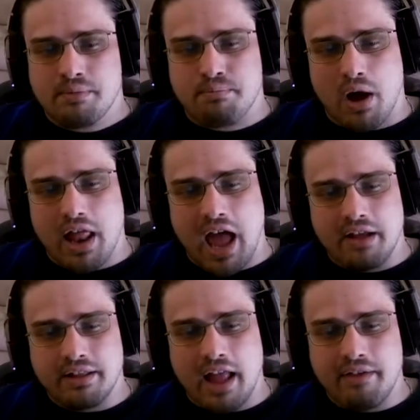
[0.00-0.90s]
but
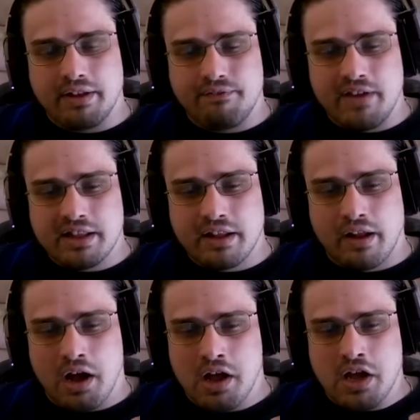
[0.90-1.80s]
having the fact
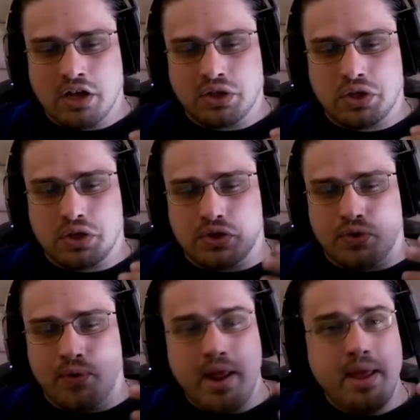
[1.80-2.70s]
that
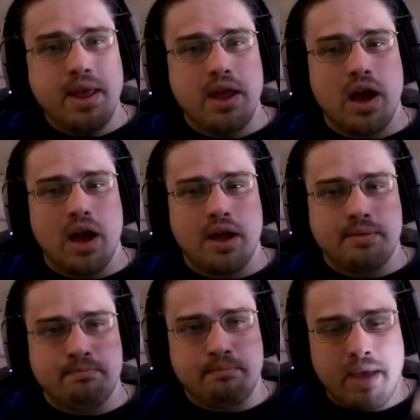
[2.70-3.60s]
3
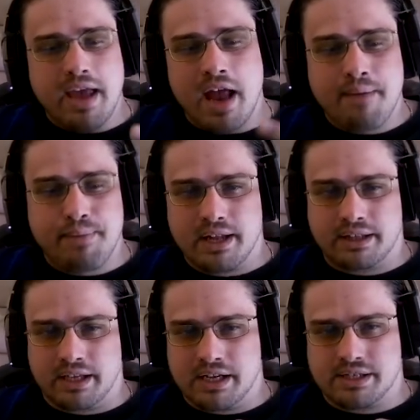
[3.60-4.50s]
main
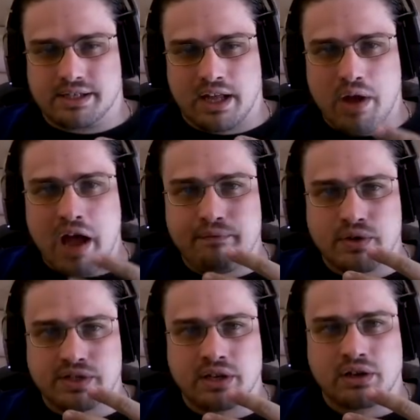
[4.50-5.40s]
abilities that you have for
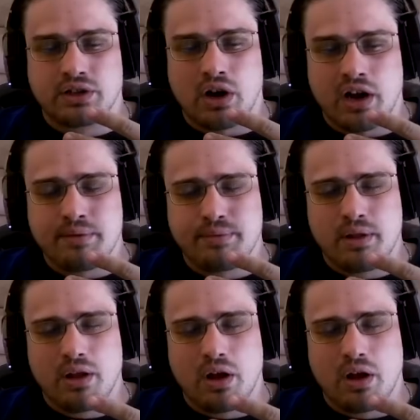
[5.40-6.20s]
single target,